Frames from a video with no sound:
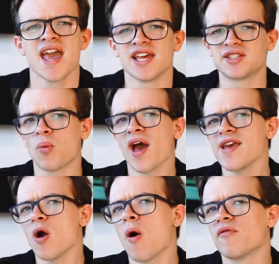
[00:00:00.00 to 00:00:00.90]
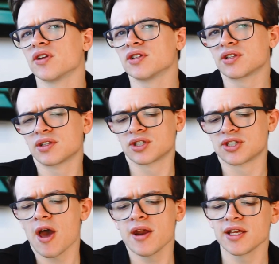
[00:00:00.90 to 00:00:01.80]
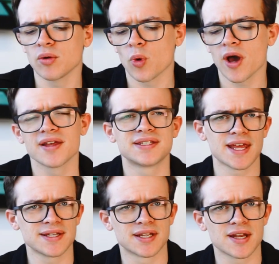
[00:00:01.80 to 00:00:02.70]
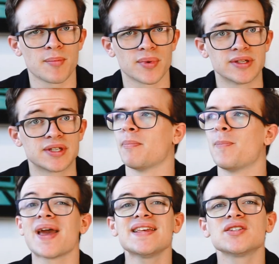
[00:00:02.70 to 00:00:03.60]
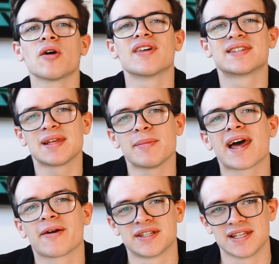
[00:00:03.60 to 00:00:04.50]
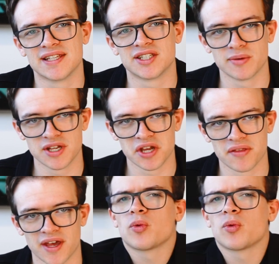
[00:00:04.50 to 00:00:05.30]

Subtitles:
It's a way of turning words into numbers based on their similarity to each other.